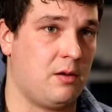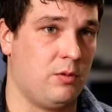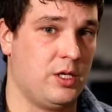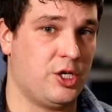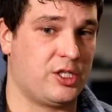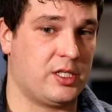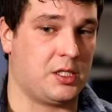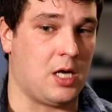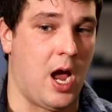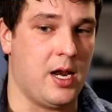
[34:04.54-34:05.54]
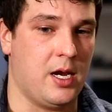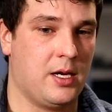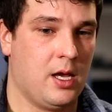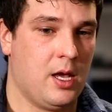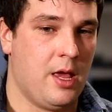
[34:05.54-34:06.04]
and we just
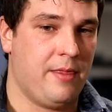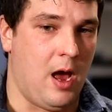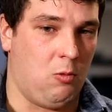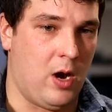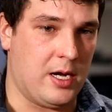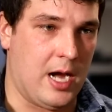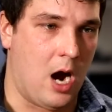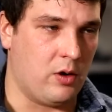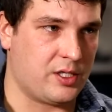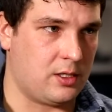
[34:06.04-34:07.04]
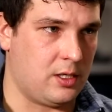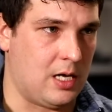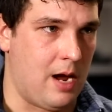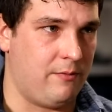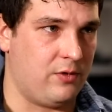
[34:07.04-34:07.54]
decided that right now isn't the
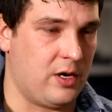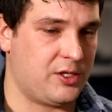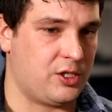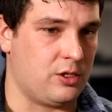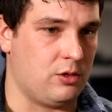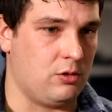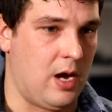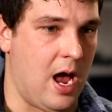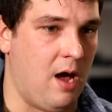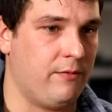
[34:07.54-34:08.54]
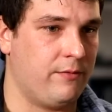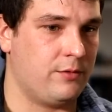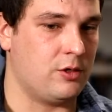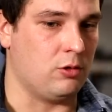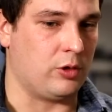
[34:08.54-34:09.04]
time for us to have
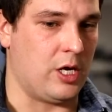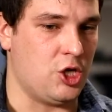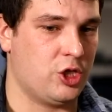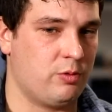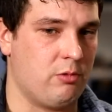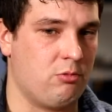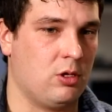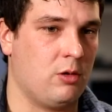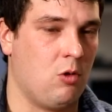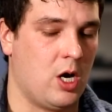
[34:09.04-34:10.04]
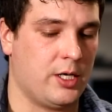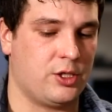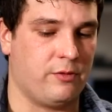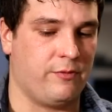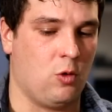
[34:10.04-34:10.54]
2 locations. We really want
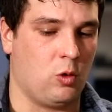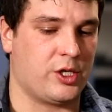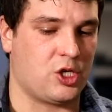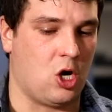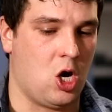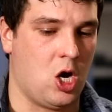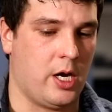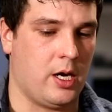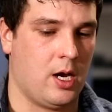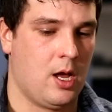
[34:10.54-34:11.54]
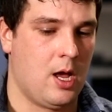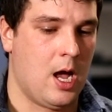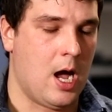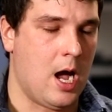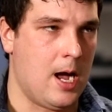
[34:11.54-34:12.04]
to focus on
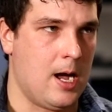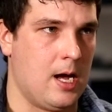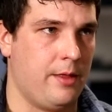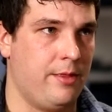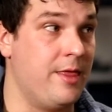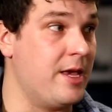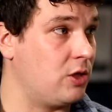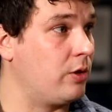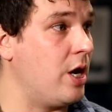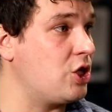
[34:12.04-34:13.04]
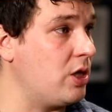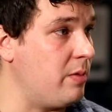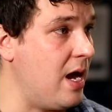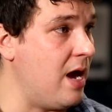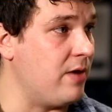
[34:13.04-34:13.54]
this location
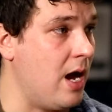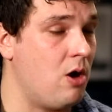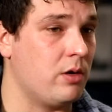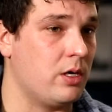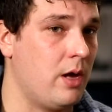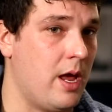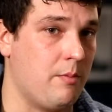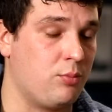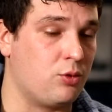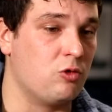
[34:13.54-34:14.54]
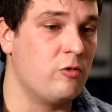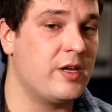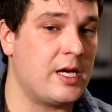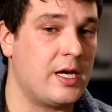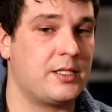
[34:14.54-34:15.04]
that we have now and
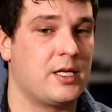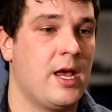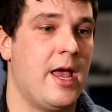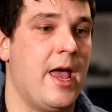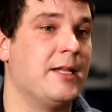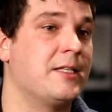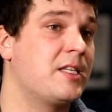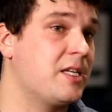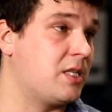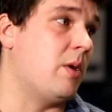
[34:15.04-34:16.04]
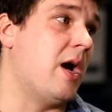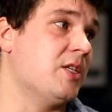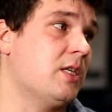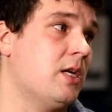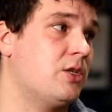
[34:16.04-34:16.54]
improving it and
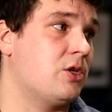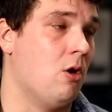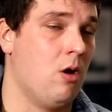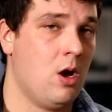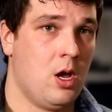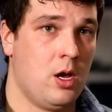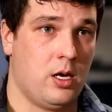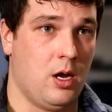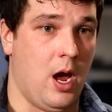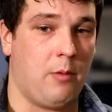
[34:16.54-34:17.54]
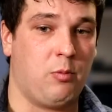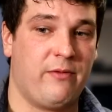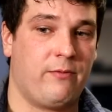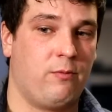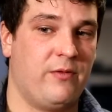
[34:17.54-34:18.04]
systemizing it. So yeah,
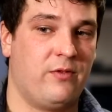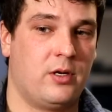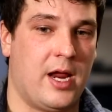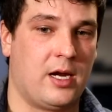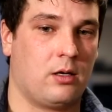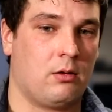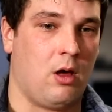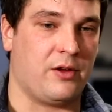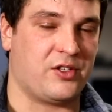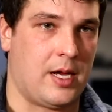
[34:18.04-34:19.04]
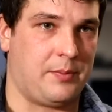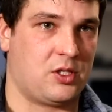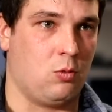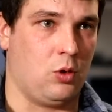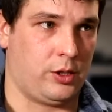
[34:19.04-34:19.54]
we've taken a lot of
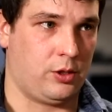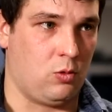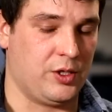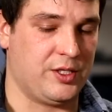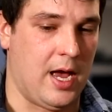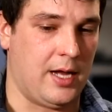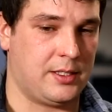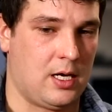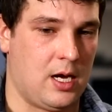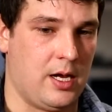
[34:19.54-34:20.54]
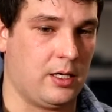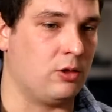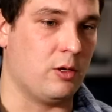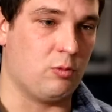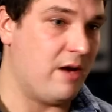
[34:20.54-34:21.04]
steps to work towards that,
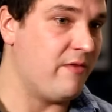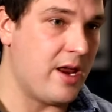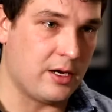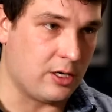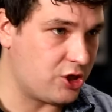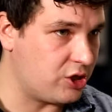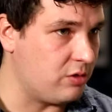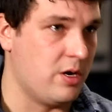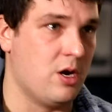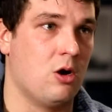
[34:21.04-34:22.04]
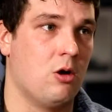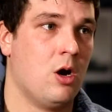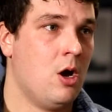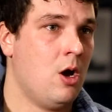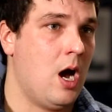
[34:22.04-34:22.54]
including renovating our
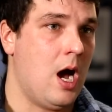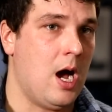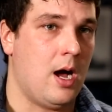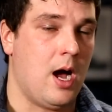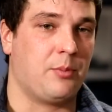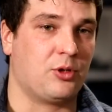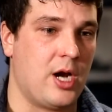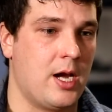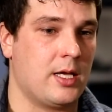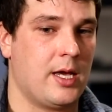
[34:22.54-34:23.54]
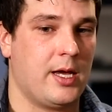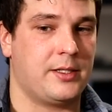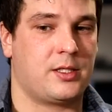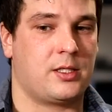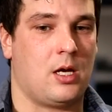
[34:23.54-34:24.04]
studio, upgrading
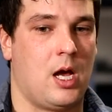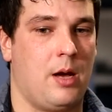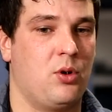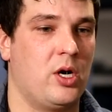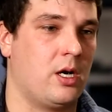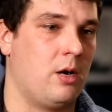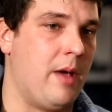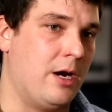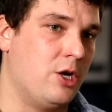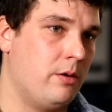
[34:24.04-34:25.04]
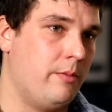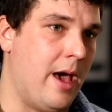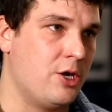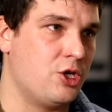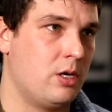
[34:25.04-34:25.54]
it, putting our
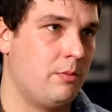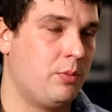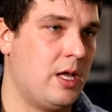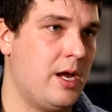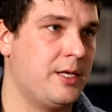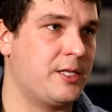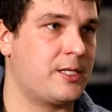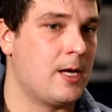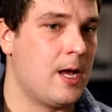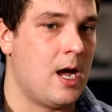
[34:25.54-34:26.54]
manager in place,